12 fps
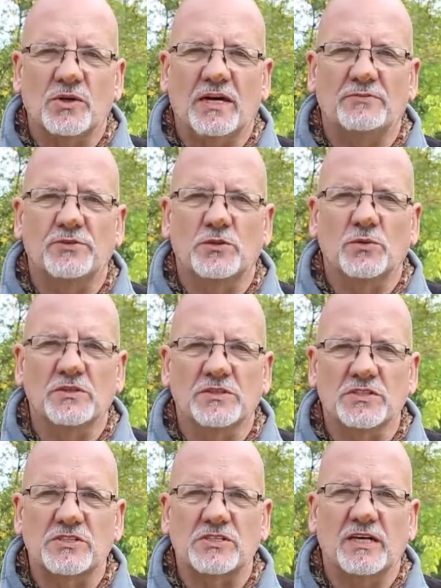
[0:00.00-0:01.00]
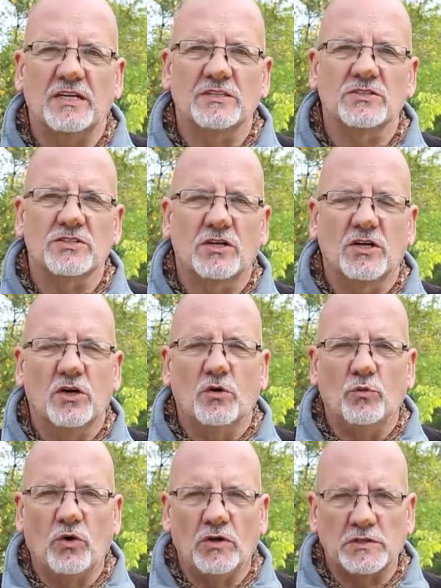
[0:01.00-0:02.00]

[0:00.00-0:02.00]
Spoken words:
have to understand what